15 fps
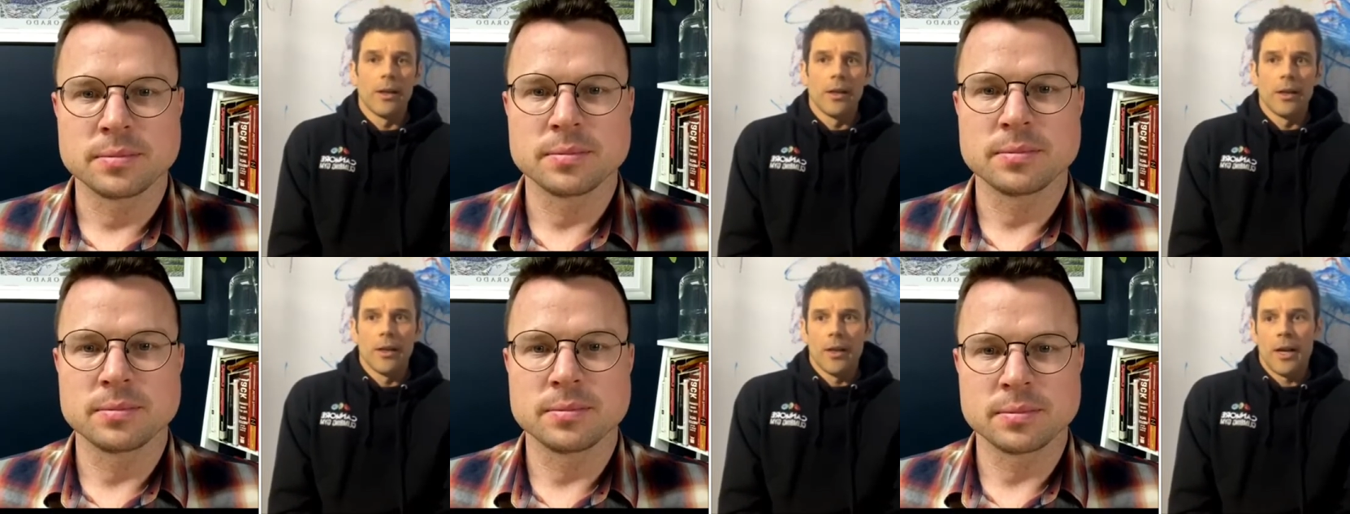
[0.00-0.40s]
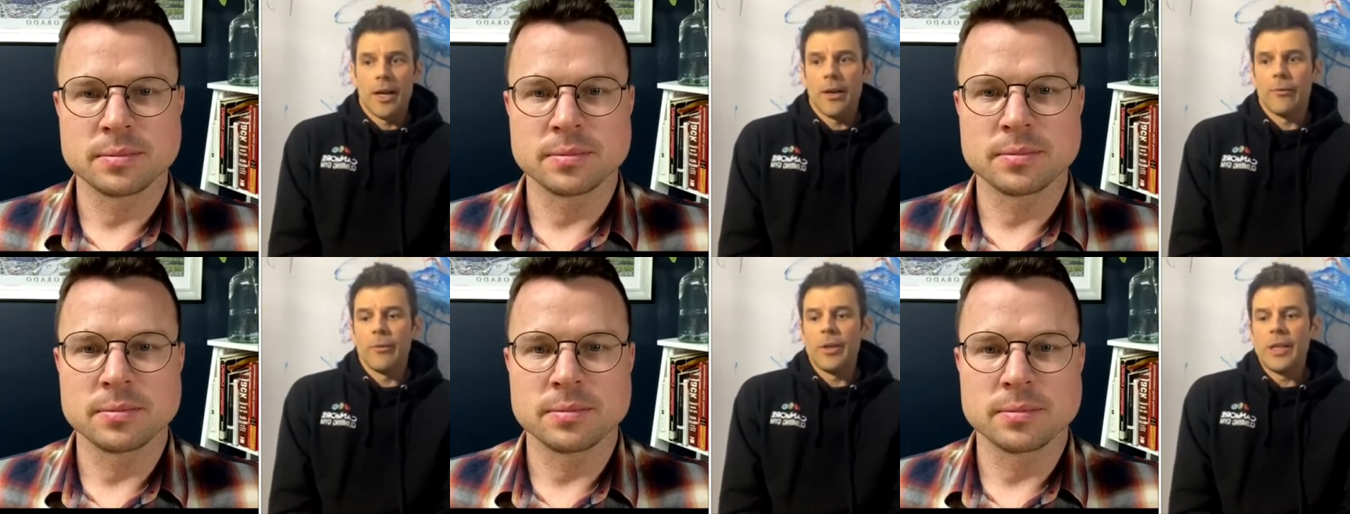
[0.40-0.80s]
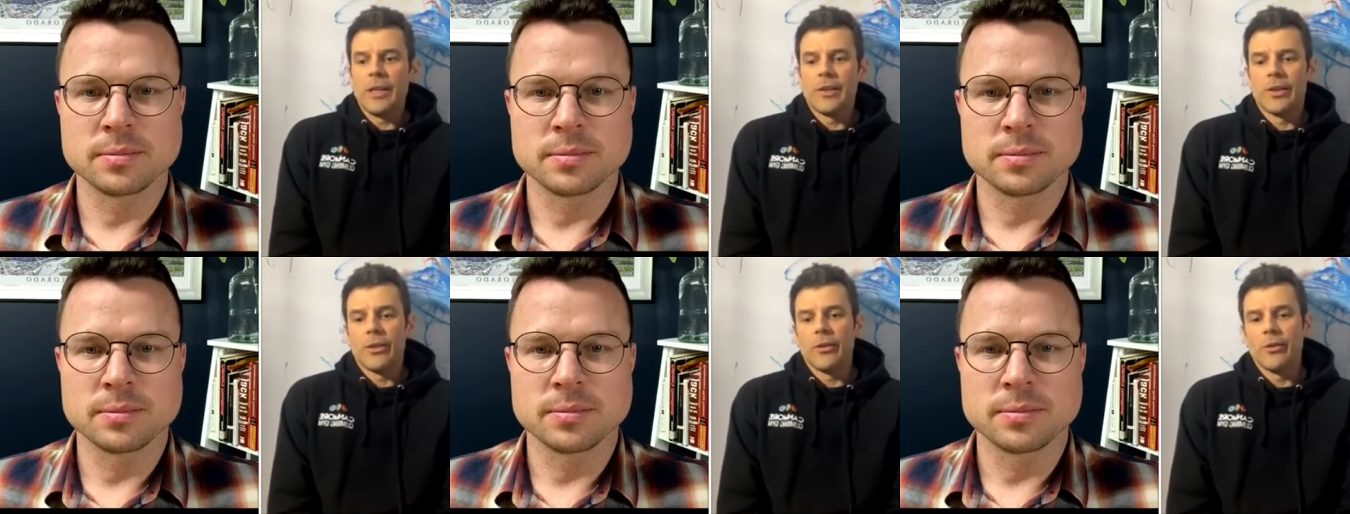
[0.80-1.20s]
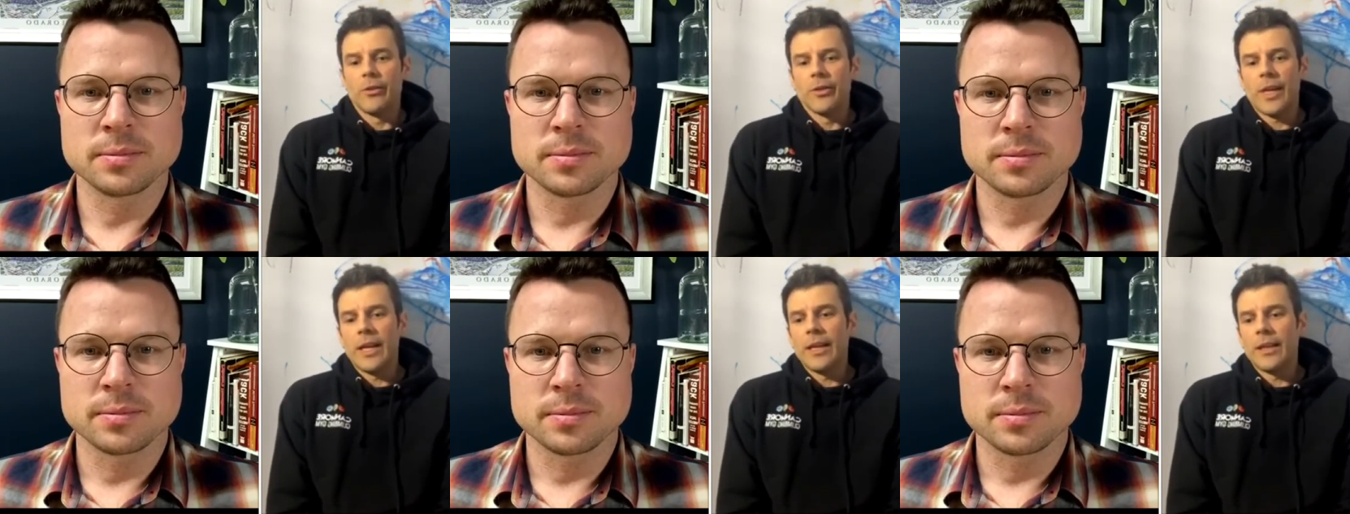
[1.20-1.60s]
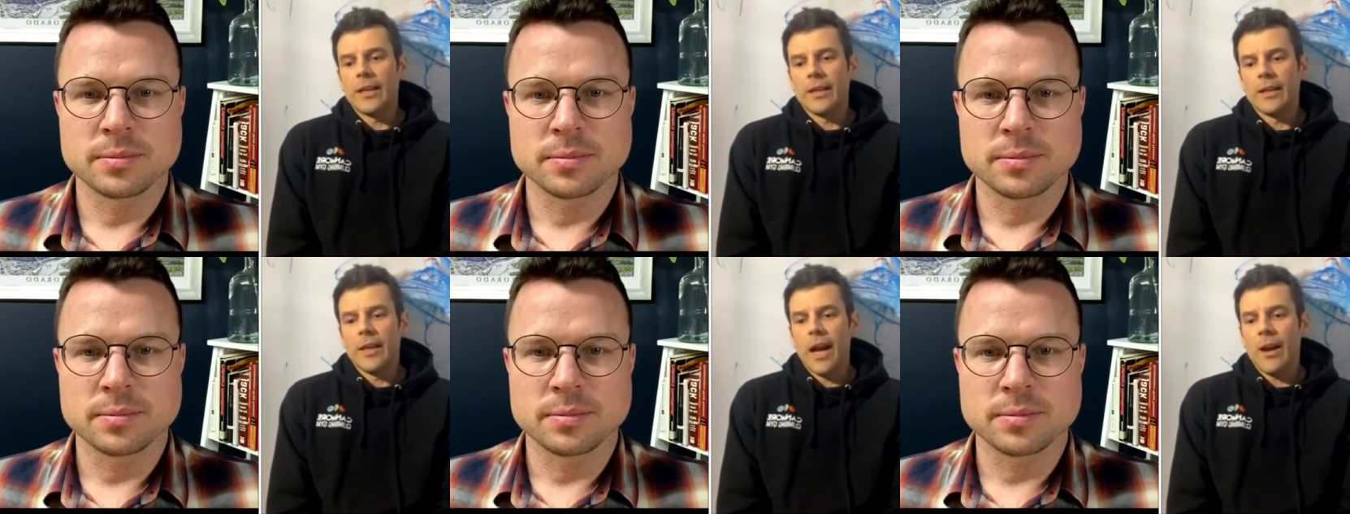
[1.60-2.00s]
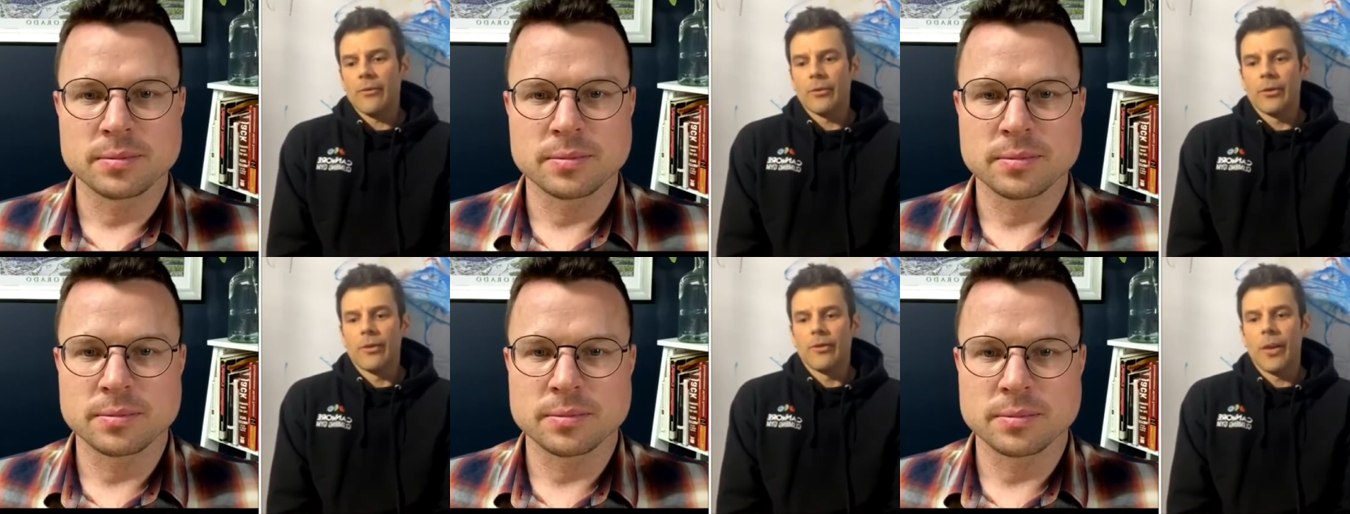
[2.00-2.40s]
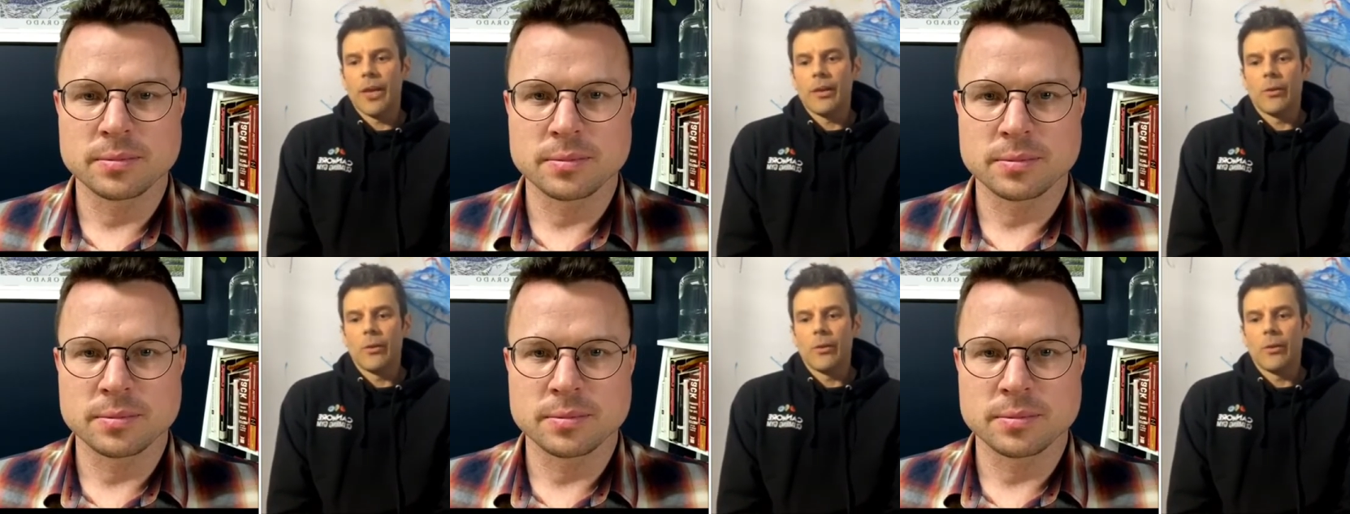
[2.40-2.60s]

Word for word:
Speaker 1: and if we need to use anything after the vinyl,